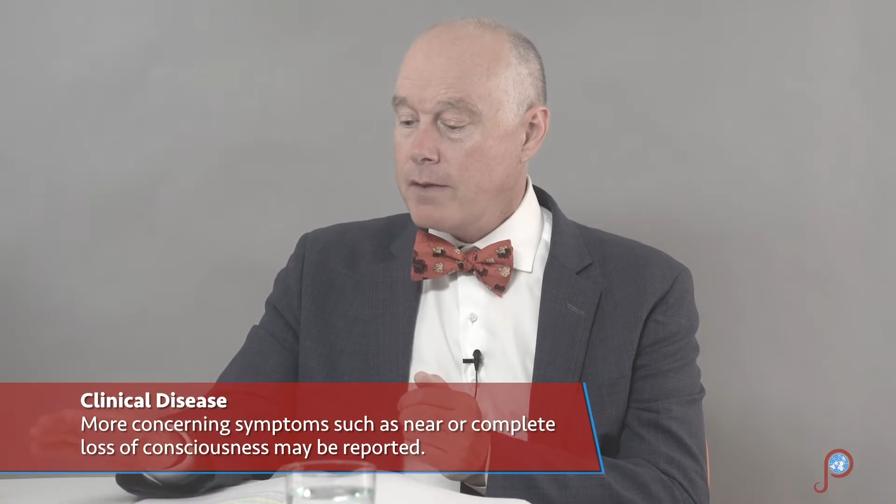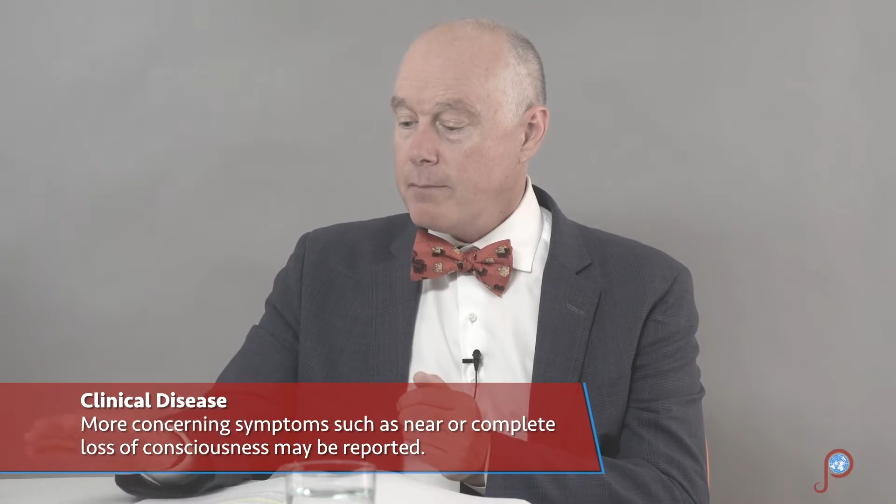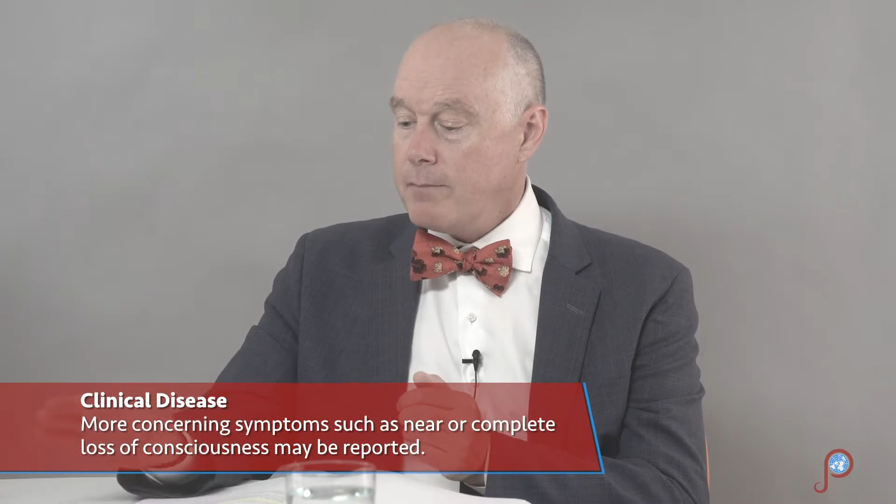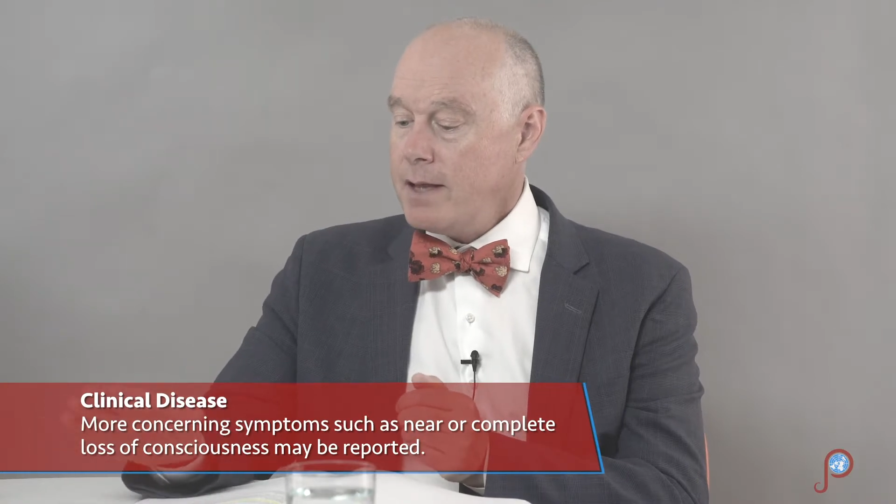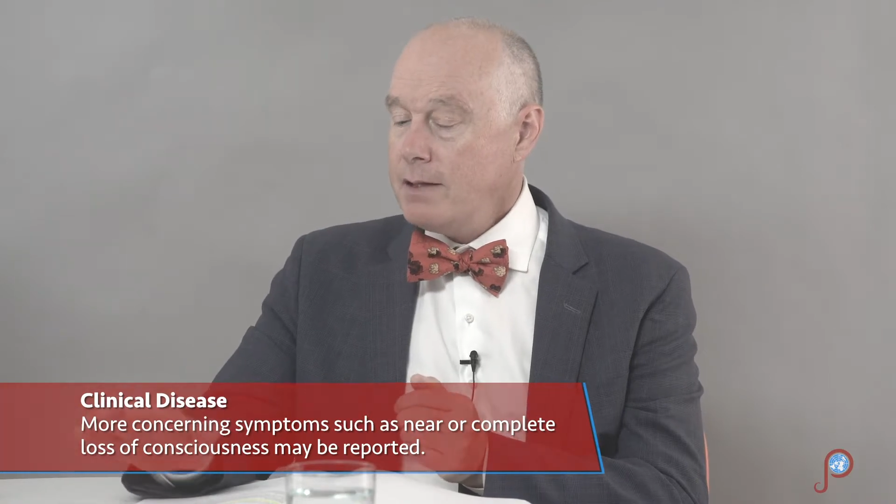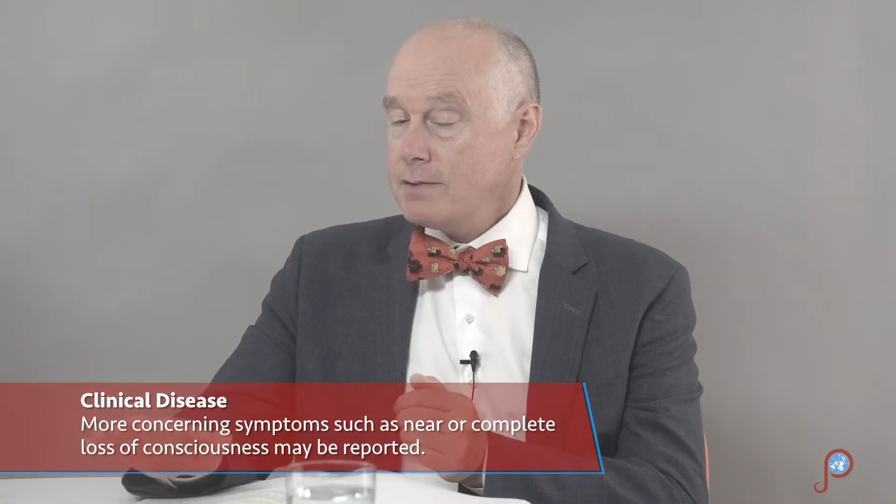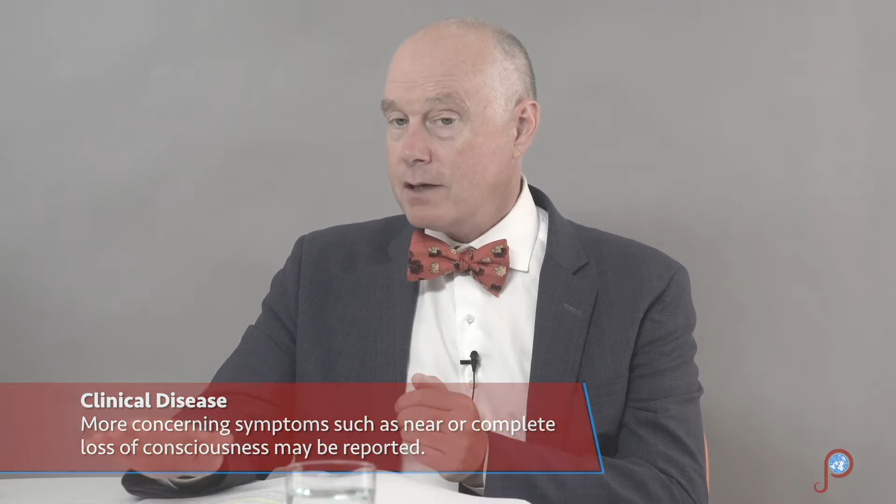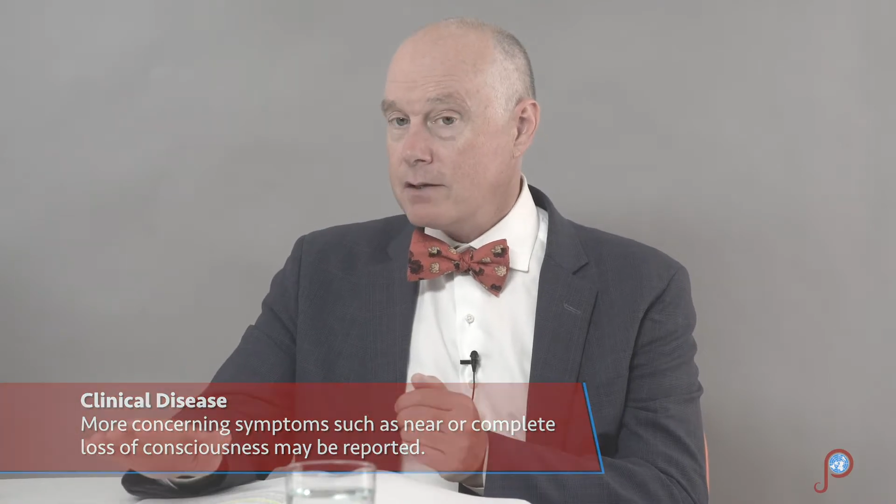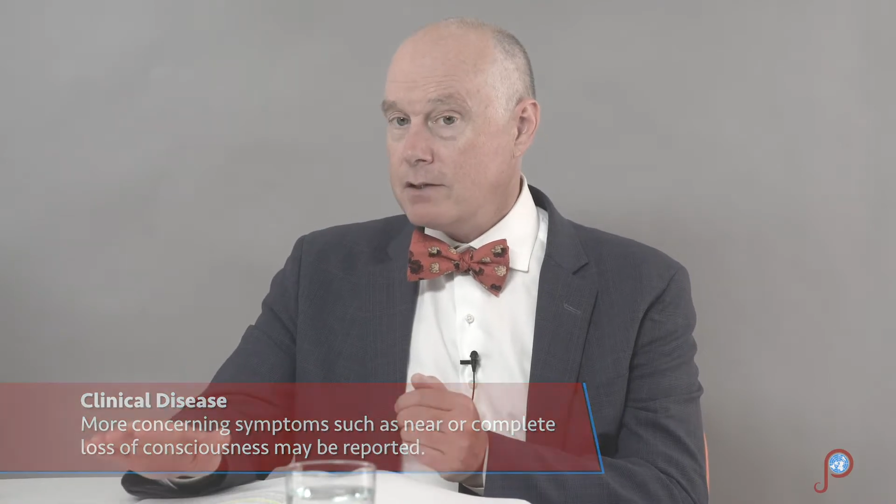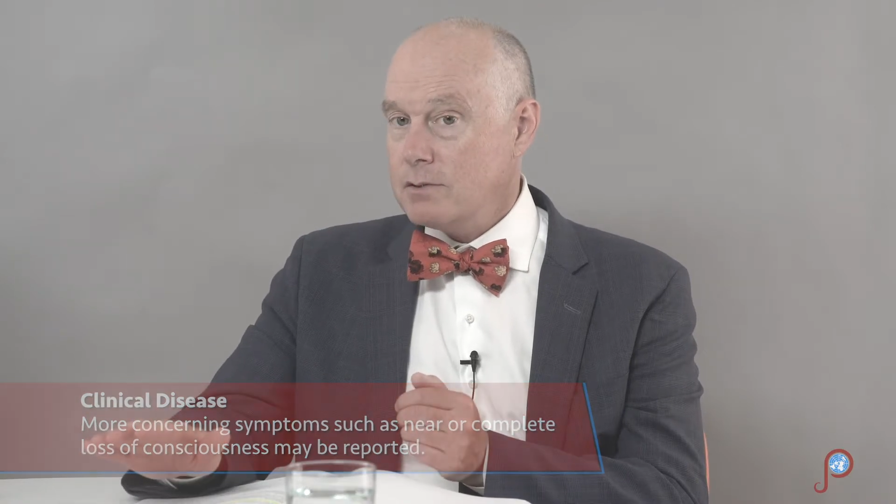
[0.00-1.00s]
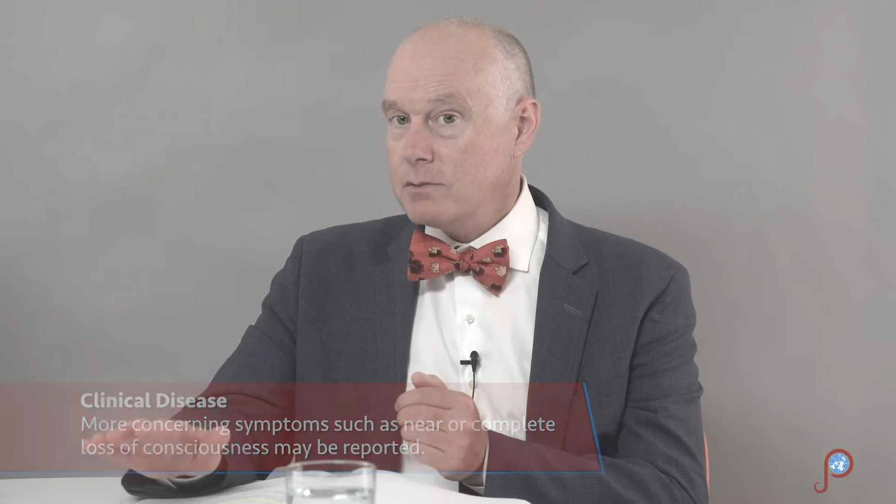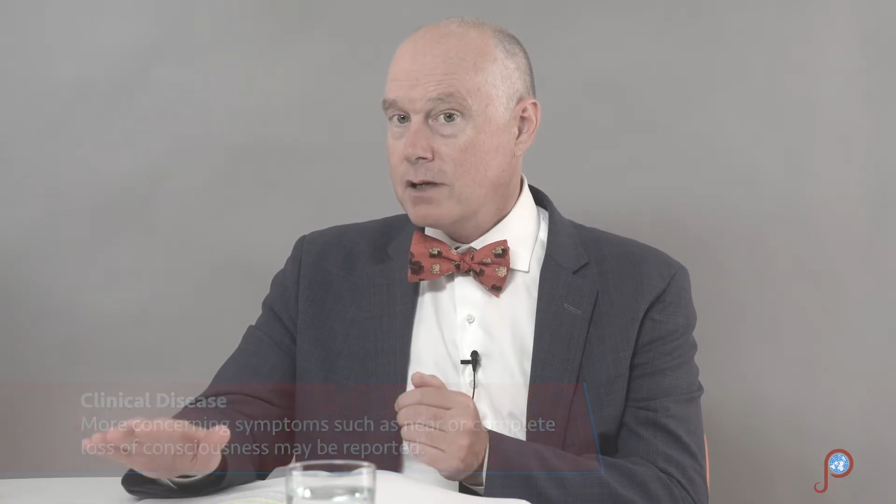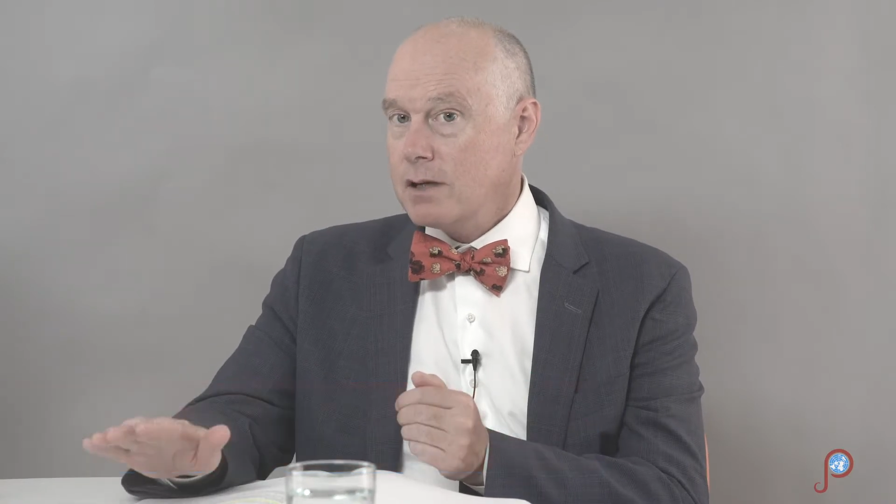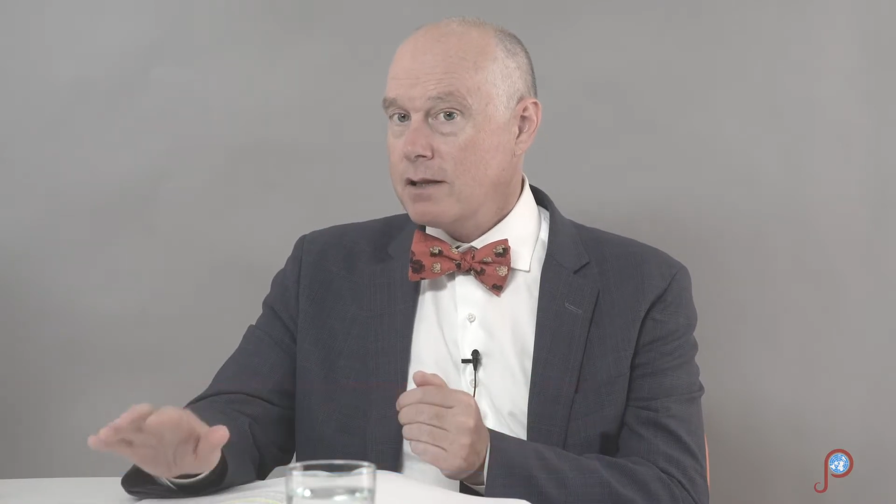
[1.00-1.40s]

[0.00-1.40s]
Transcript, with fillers: they may tell you